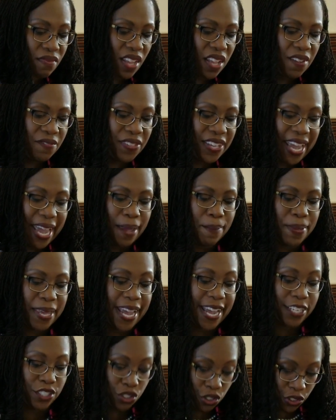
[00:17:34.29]
of the
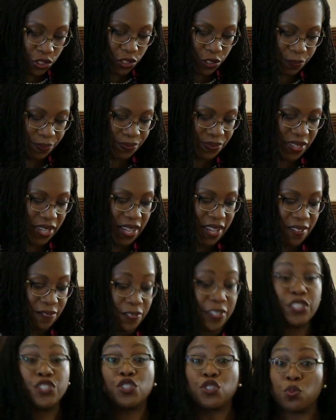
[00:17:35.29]
ABA Journal
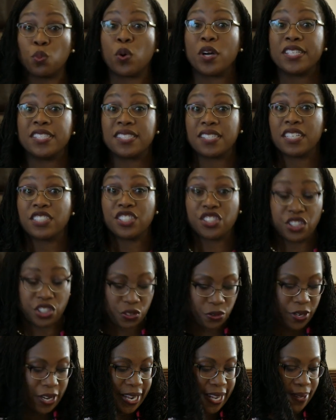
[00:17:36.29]
featured one such
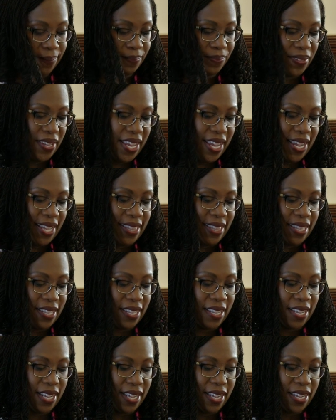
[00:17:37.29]
story and
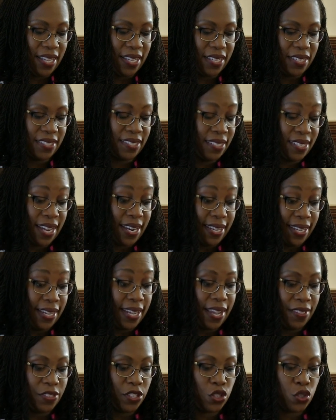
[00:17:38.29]

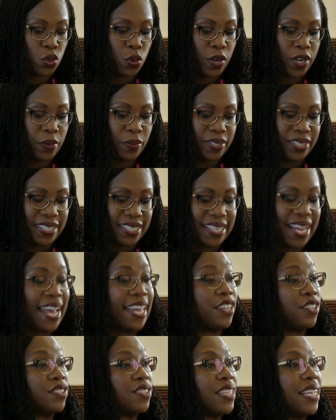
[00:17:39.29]
study, and the story was
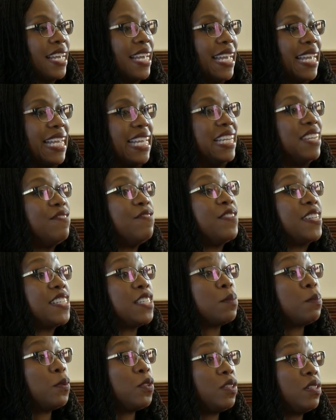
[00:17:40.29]
entitled
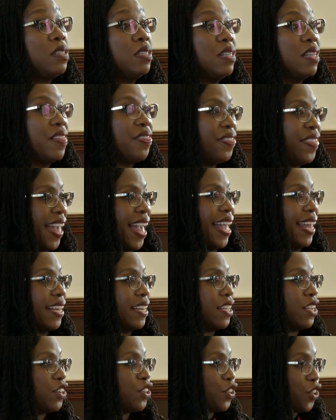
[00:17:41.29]
"Invisible
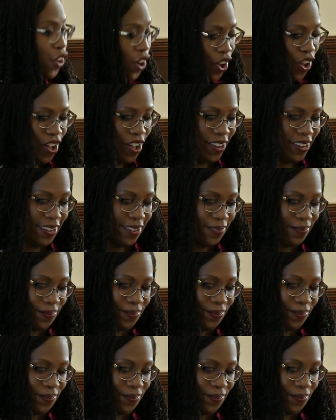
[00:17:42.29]
Then Gone."